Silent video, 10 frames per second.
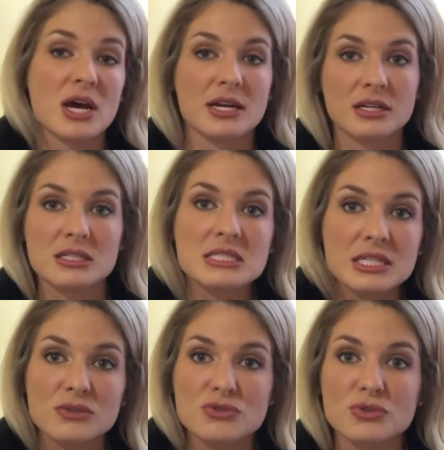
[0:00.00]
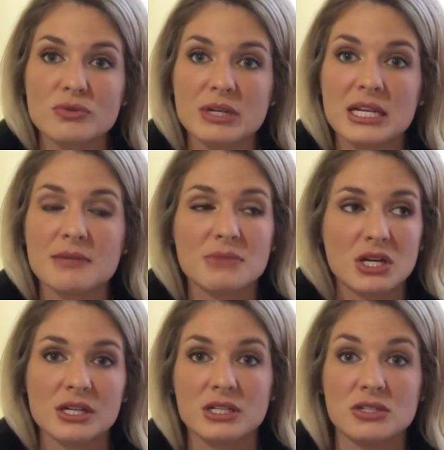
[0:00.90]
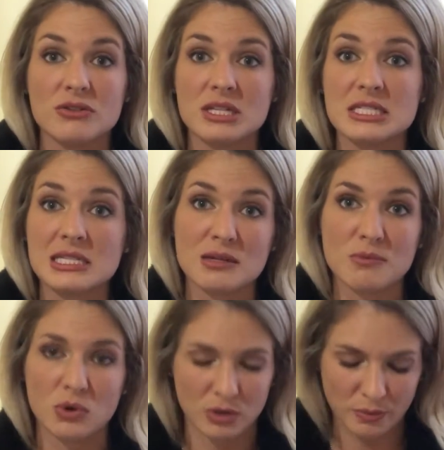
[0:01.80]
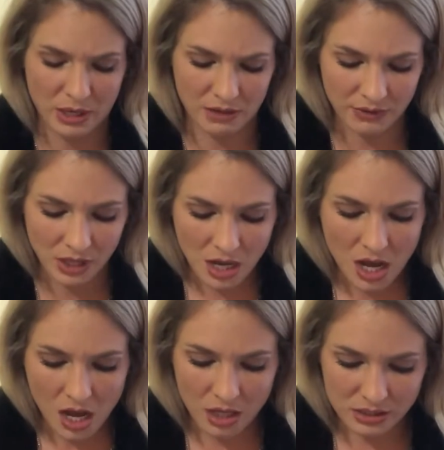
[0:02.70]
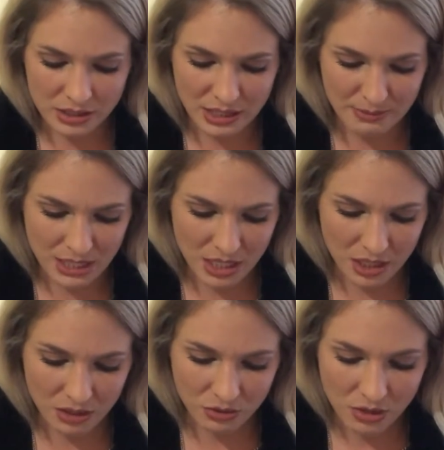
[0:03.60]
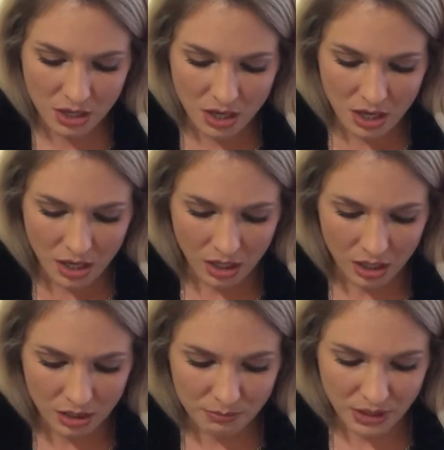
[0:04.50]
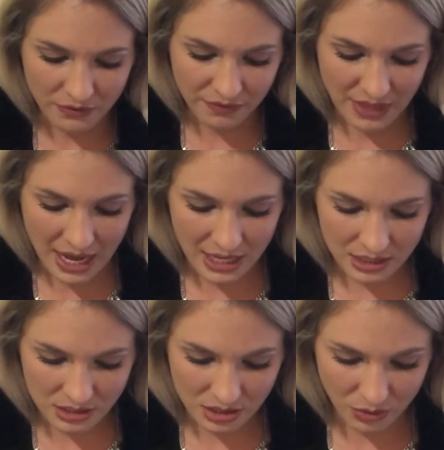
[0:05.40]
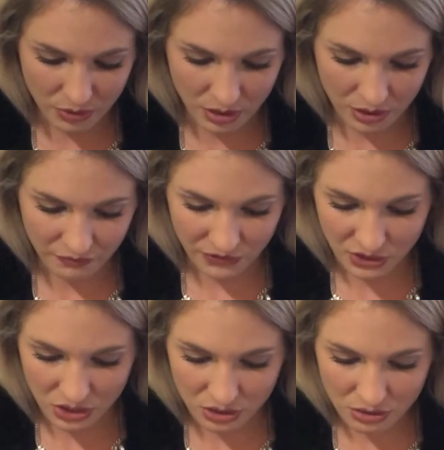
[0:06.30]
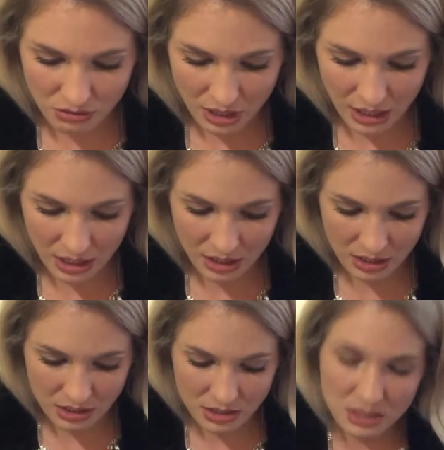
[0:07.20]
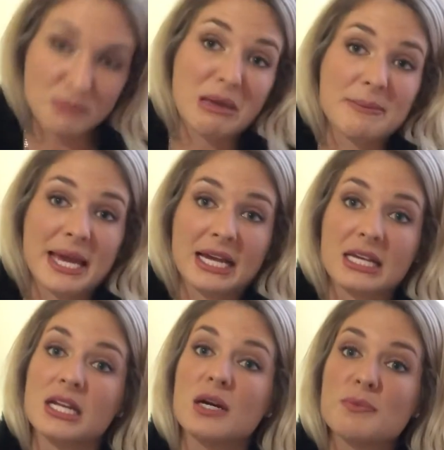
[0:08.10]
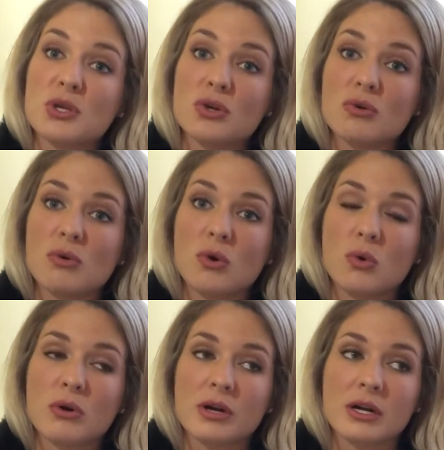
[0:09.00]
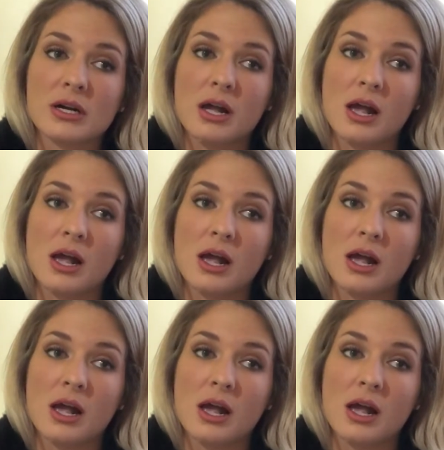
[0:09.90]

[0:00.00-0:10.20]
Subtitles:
not going to sell jewelry, I'm not going to do this anymore, whatever. Also, let me know if that is going on for you, and maybe I can help you or